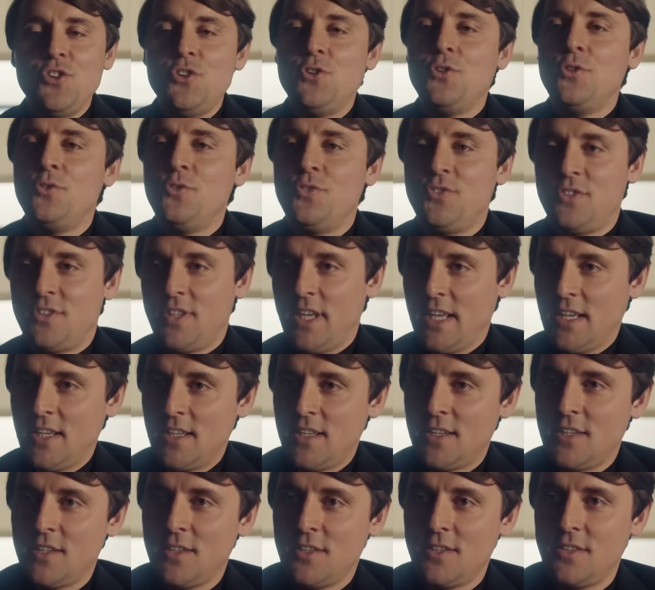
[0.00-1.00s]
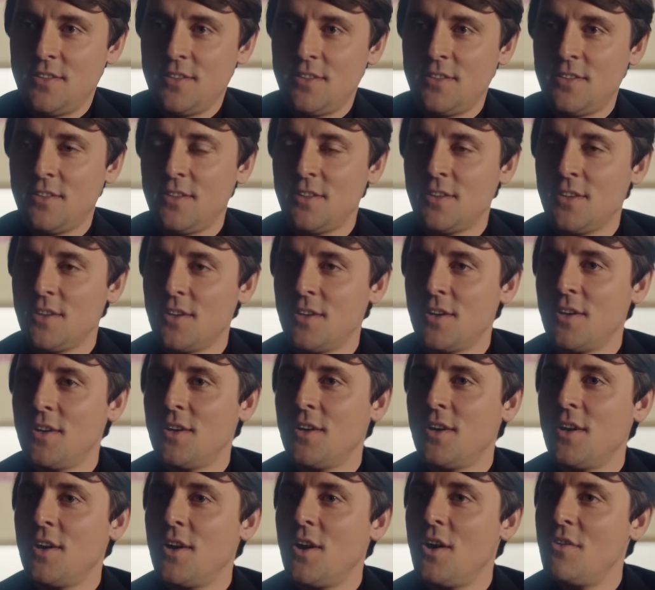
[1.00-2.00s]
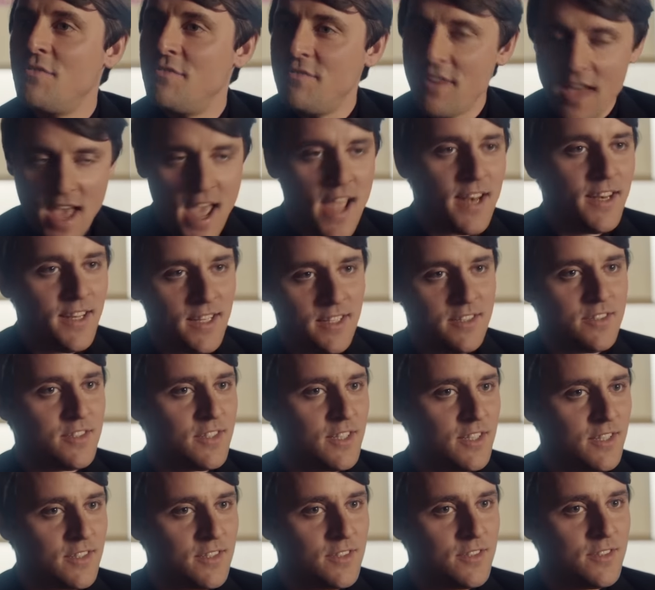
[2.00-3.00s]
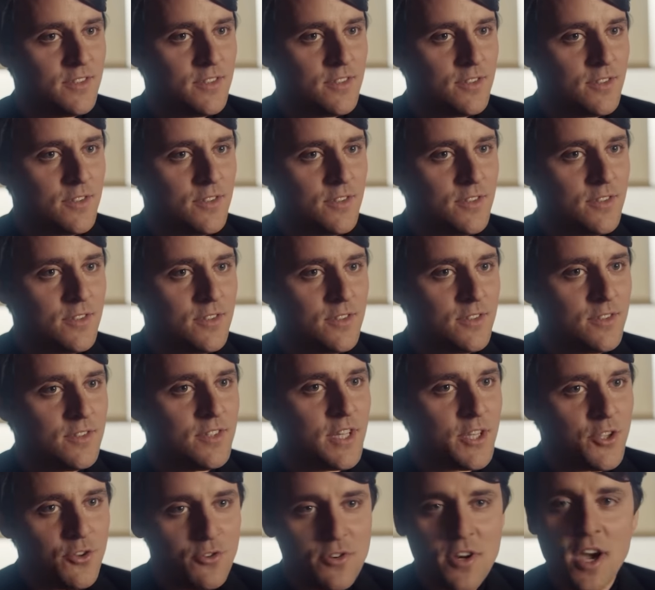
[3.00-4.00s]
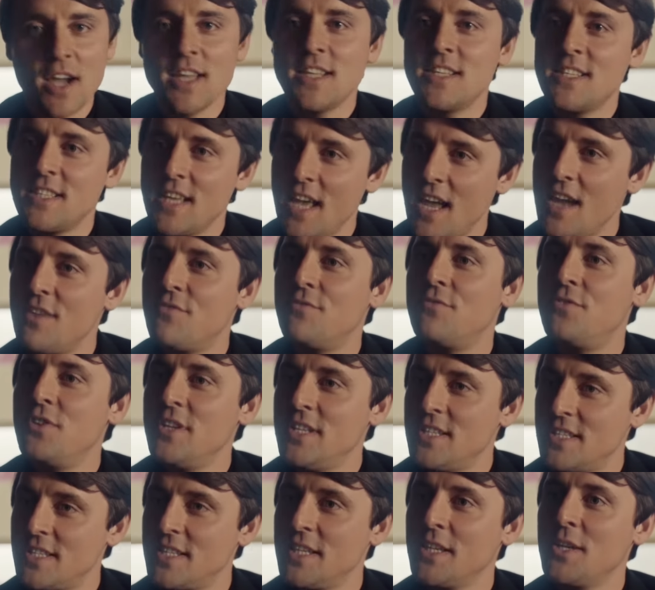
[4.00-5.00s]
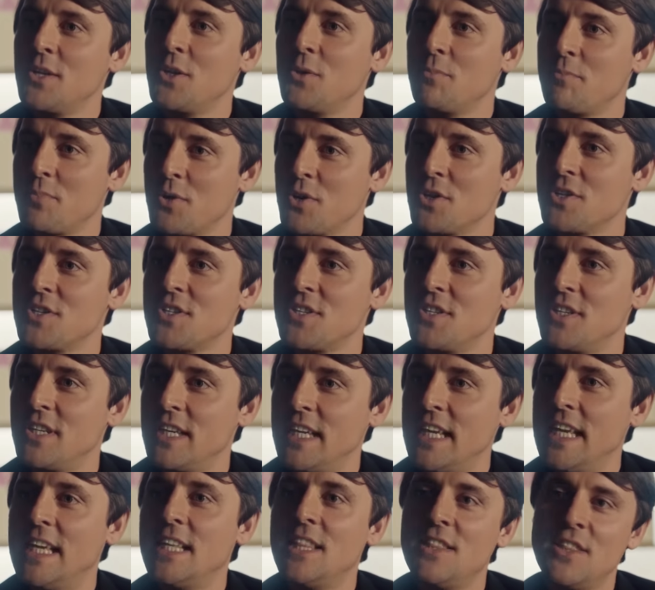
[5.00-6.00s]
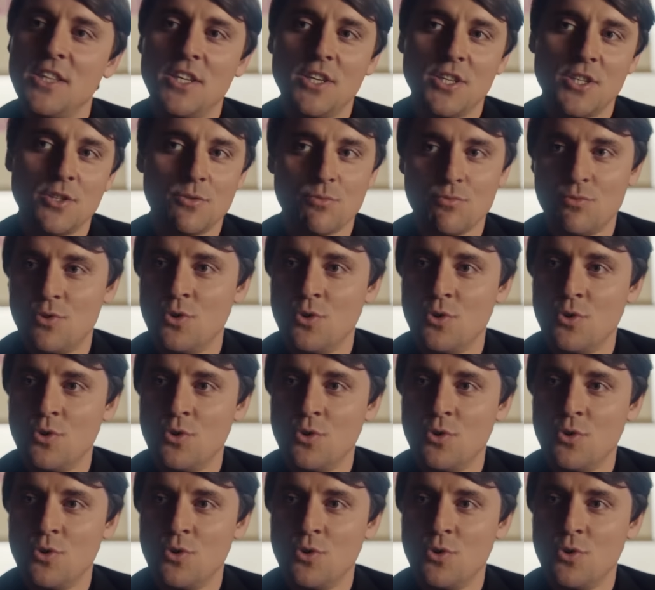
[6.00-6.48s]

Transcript: you think of anything that unites every single person in this